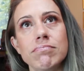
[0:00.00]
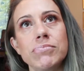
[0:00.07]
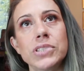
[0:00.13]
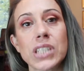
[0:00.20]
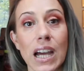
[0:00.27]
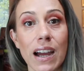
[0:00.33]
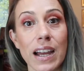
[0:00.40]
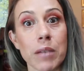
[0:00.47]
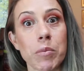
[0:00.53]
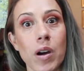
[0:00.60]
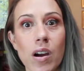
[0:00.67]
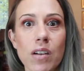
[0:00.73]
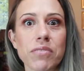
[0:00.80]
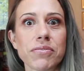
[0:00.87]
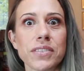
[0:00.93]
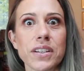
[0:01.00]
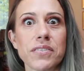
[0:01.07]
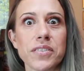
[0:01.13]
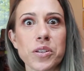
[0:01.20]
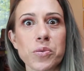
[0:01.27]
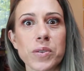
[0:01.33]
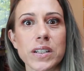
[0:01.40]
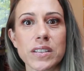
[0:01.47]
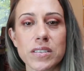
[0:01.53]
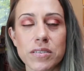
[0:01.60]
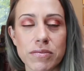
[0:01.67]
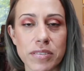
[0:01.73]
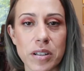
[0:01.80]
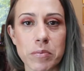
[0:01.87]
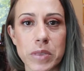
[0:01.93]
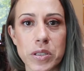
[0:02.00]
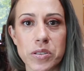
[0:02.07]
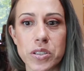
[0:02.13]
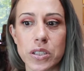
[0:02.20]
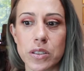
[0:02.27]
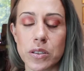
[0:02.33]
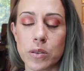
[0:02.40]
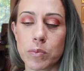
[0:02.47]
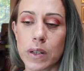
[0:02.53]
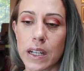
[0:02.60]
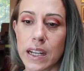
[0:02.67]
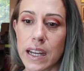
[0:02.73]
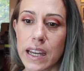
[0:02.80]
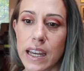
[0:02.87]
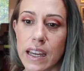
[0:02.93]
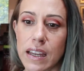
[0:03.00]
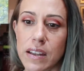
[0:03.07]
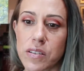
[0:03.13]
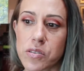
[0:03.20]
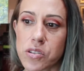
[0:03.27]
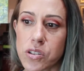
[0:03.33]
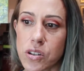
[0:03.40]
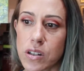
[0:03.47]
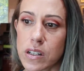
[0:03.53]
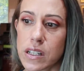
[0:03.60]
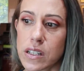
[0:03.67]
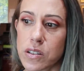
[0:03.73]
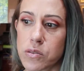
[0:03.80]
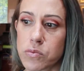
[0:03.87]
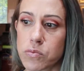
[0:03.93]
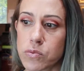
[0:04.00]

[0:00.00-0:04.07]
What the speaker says: time off, if you will, from YouTube, I started